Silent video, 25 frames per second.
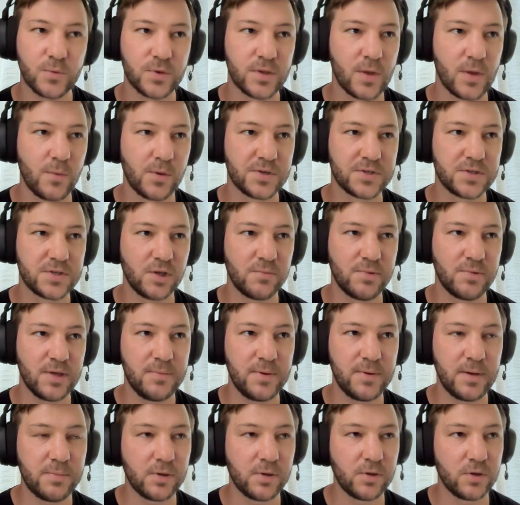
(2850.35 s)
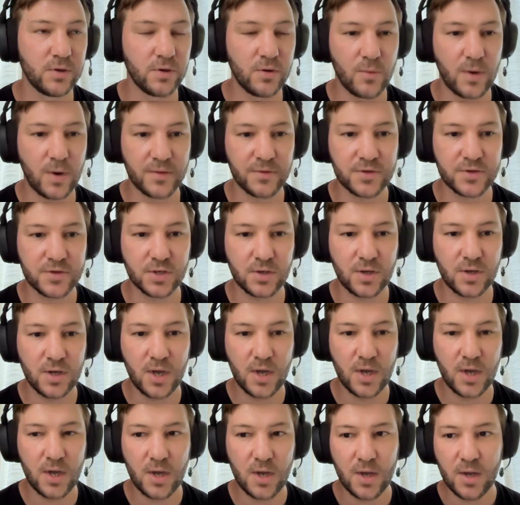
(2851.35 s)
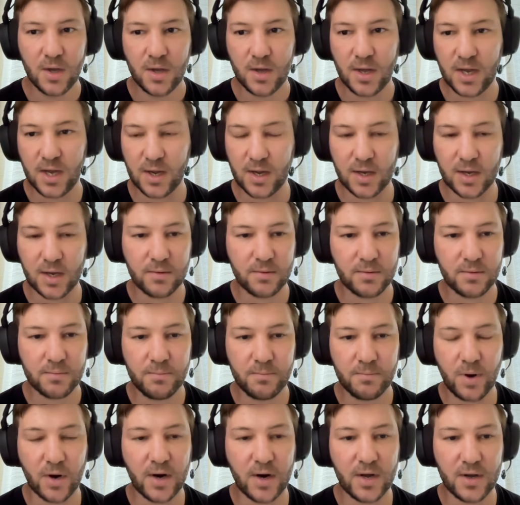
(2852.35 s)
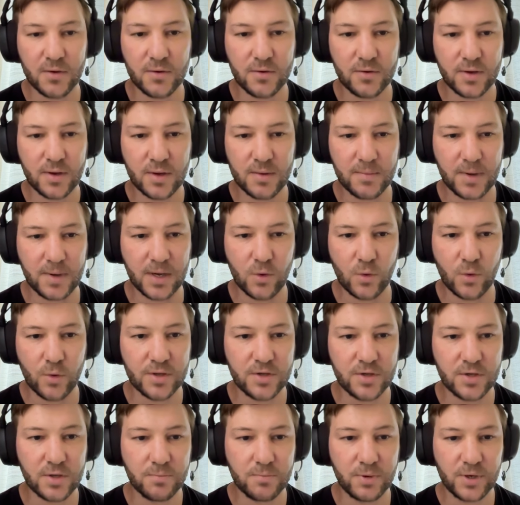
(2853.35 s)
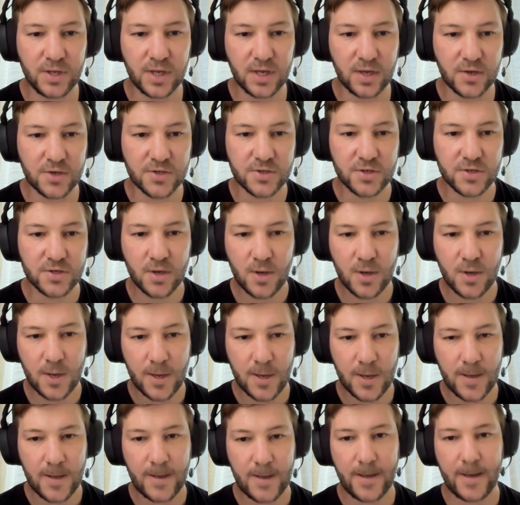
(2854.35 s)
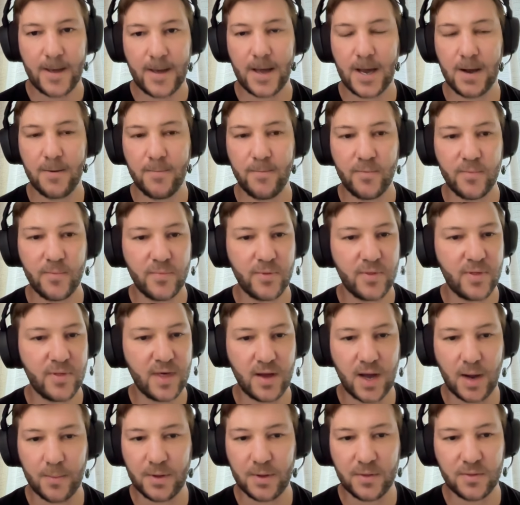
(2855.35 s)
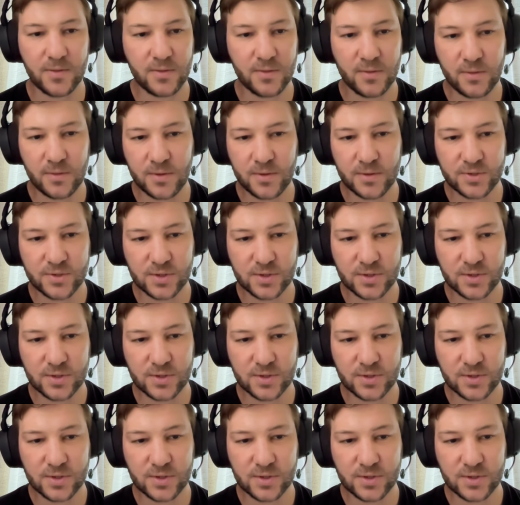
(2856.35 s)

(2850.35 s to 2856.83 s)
There will still be people who want to borrow in order to produce. I mean,